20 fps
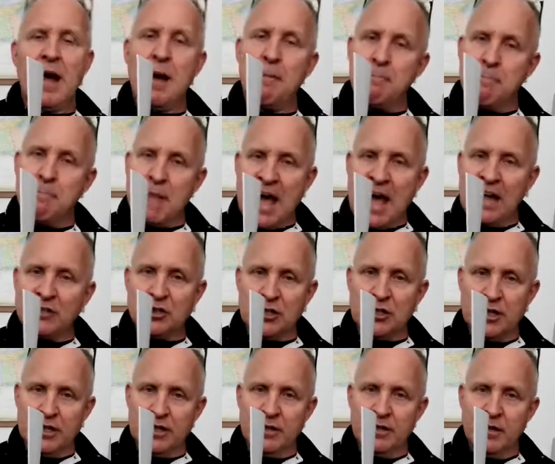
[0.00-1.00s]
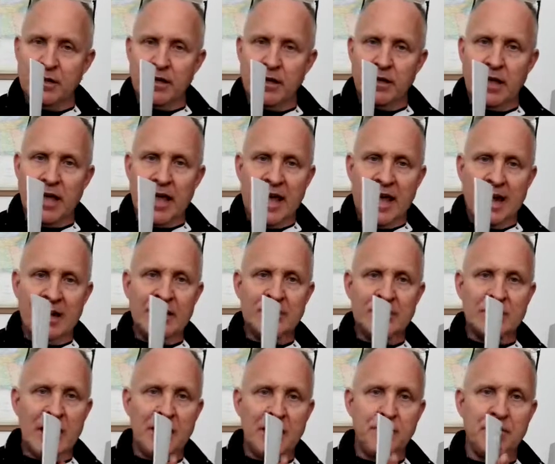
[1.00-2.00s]
Imagine
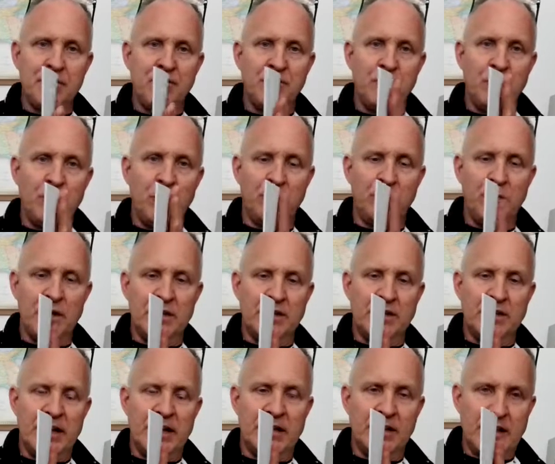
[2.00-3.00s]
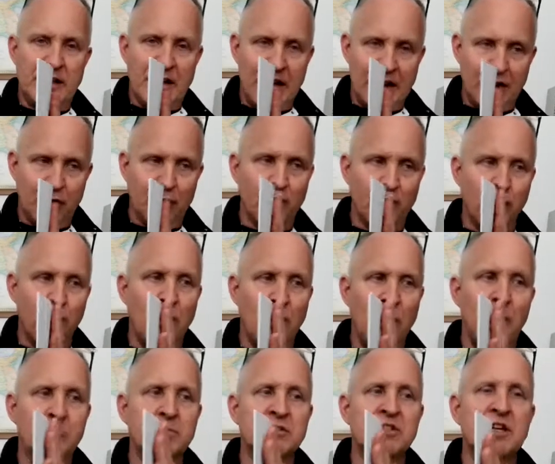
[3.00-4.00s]
any type of movement that kind of
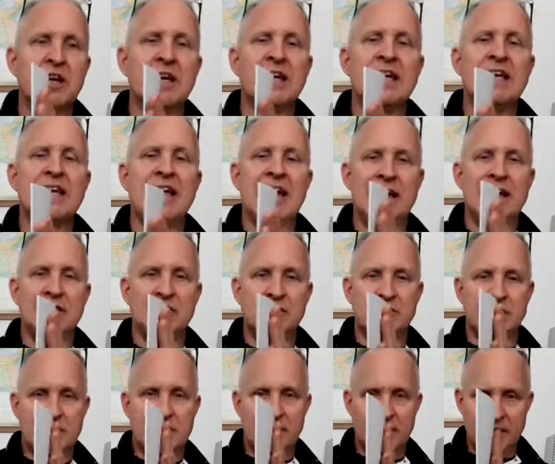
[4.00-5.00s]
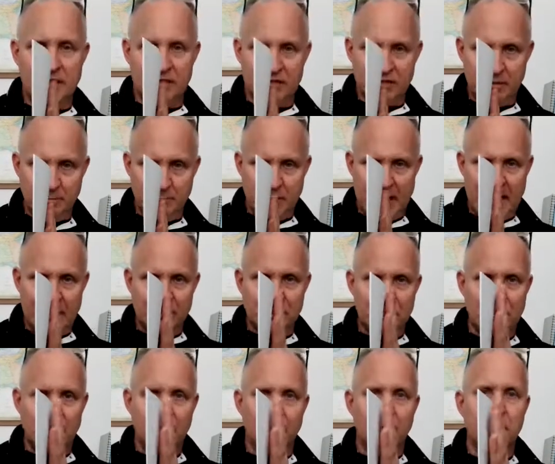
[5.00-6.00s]
rubs against this
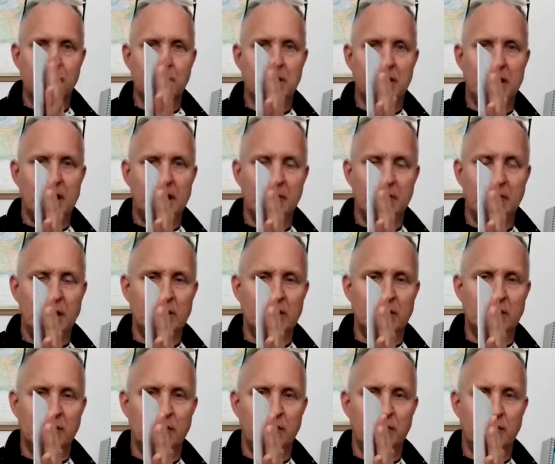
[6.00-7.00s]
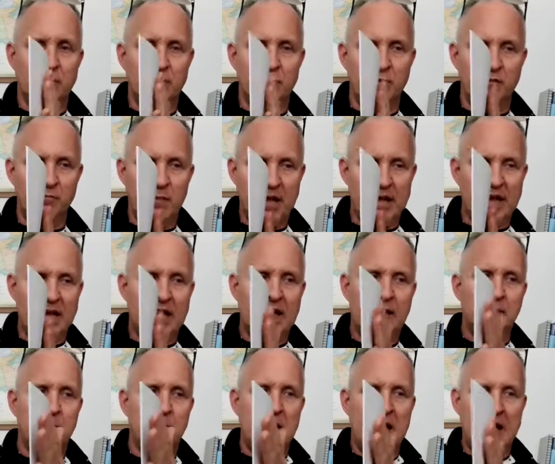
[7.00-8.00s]
imaginary plane, right? So if I move my
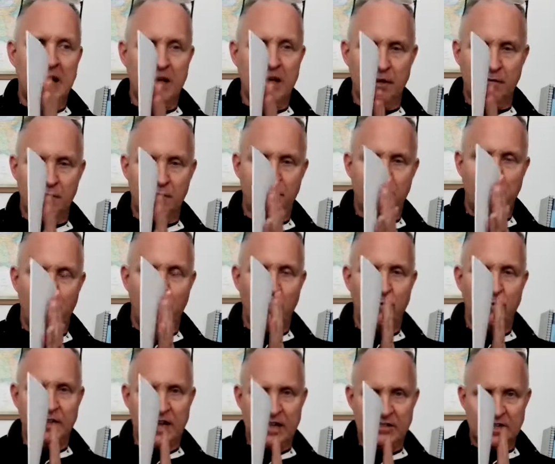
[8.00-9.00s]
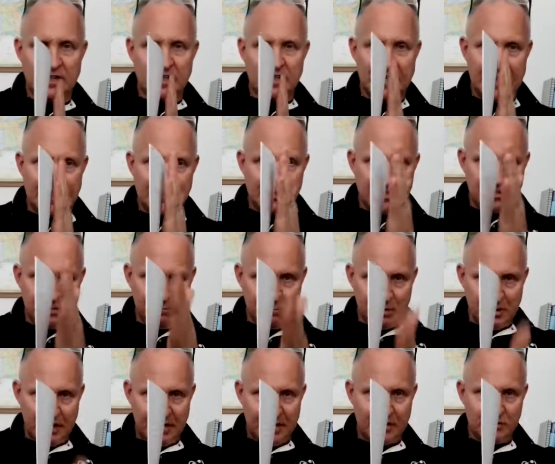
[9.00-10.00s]
hand back and forth, that's against the
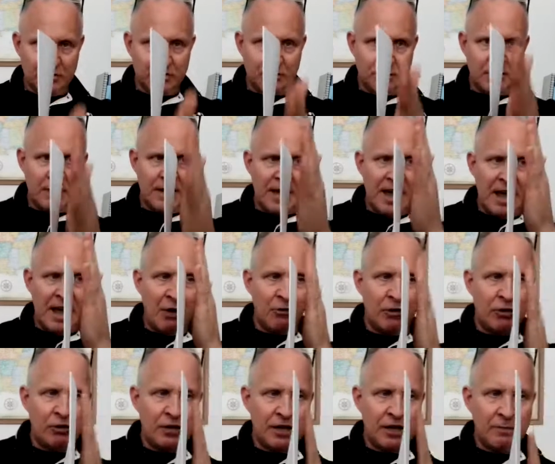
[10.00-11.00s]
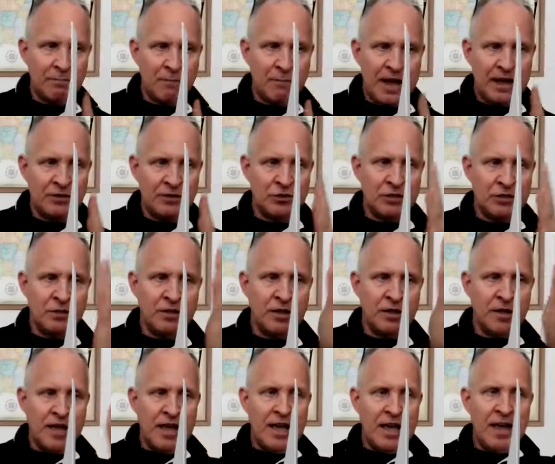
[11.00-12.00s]
plane. So now you can imagine
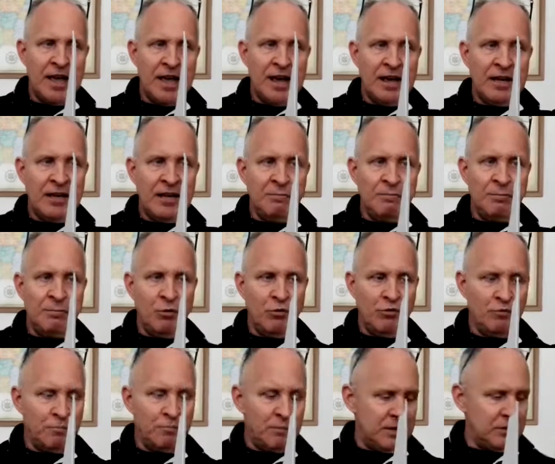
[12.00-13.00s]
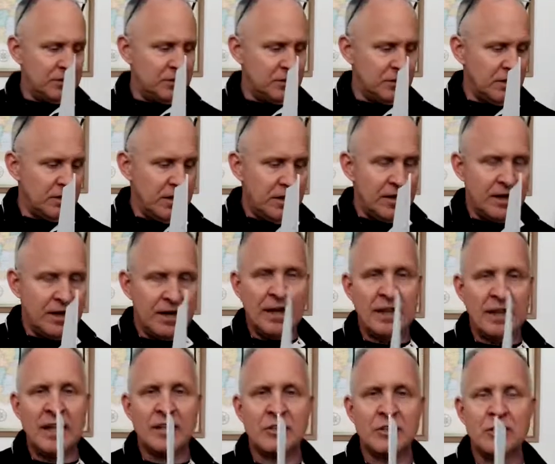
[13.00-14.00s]
any movements, and
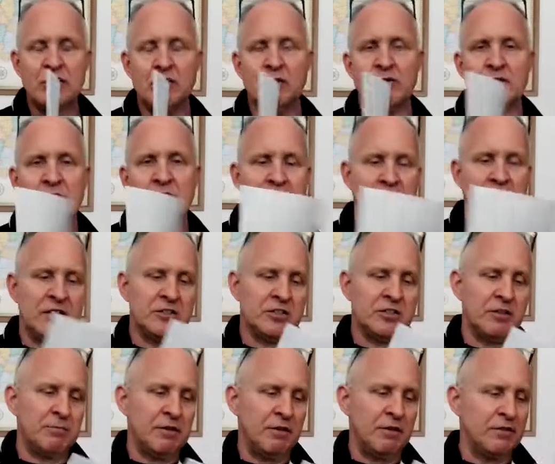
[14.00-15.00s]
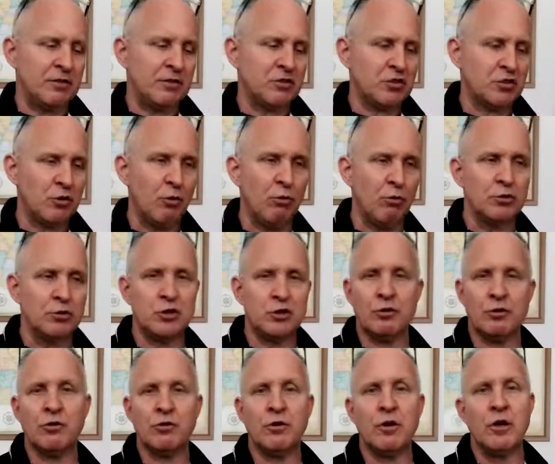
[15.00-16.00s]
I like to use the concept of a
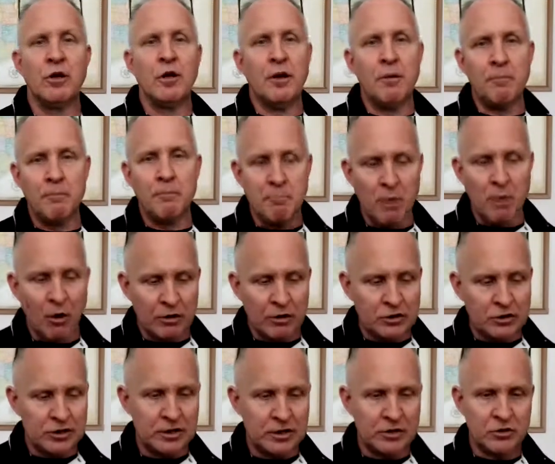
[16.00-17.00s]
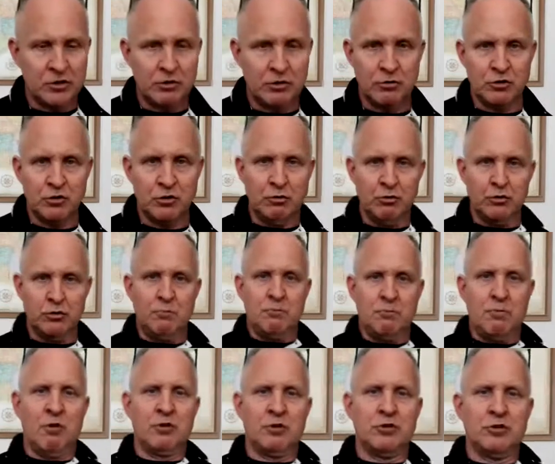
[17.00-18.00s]
soldier marching. So a soldier
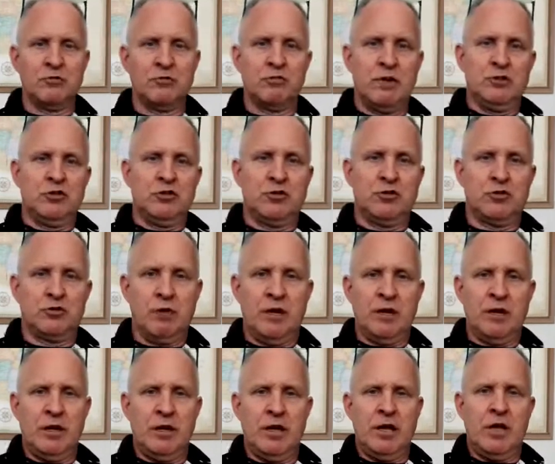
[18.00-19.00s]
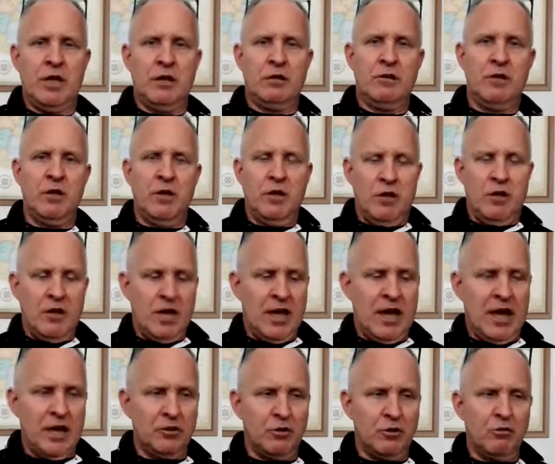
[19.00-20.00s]
marches right straight ahead.
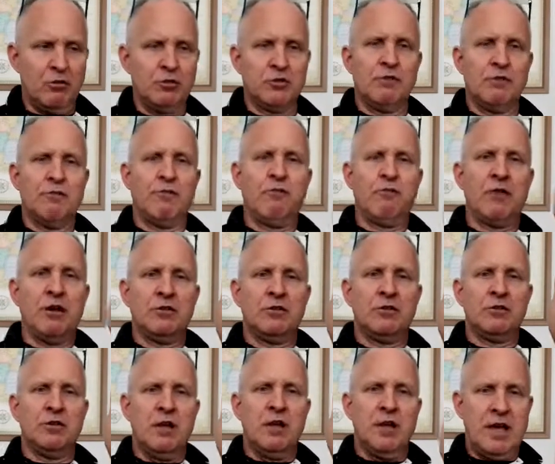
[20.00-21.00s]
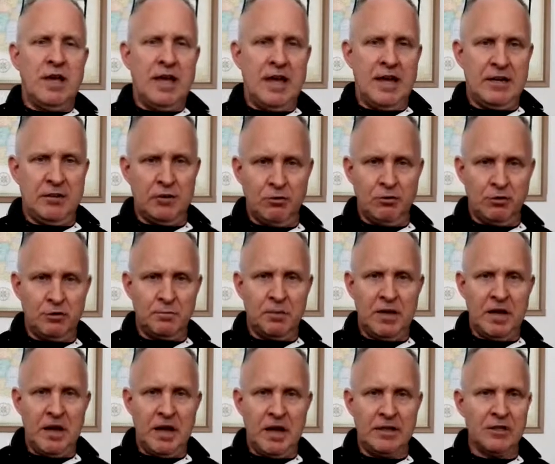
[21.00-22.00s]
Hand goes in front, hand goes
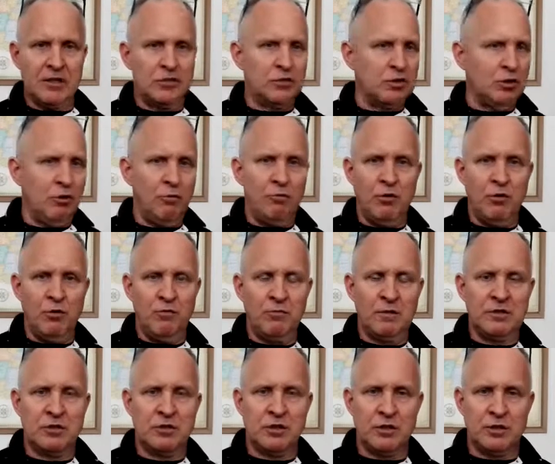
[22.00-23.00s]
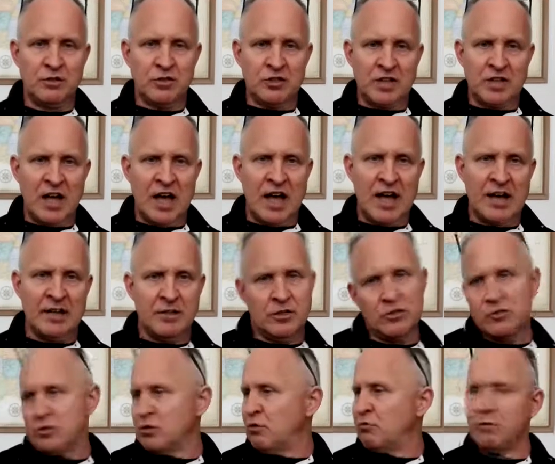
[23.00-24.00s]
behind. There's no movement to the side.
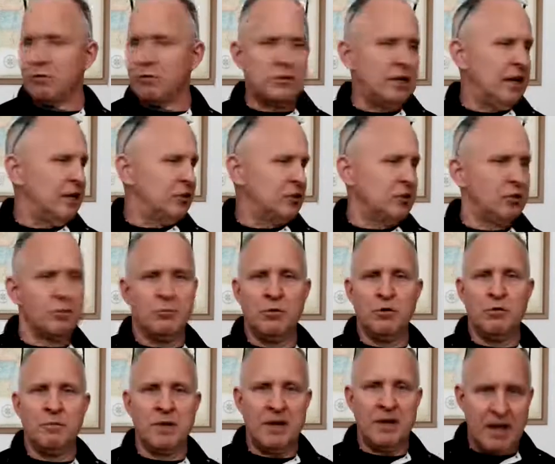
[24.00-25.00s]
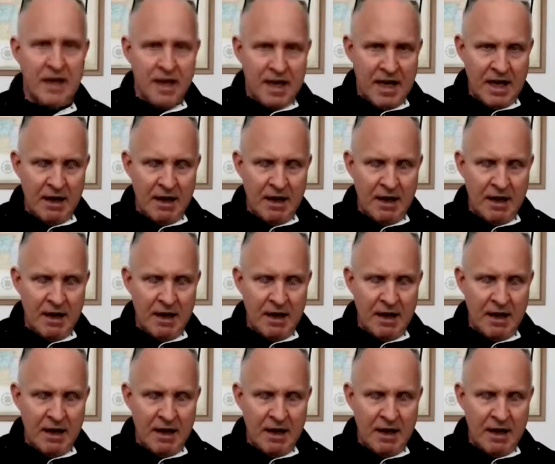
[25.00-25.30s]
There's no rotational movement.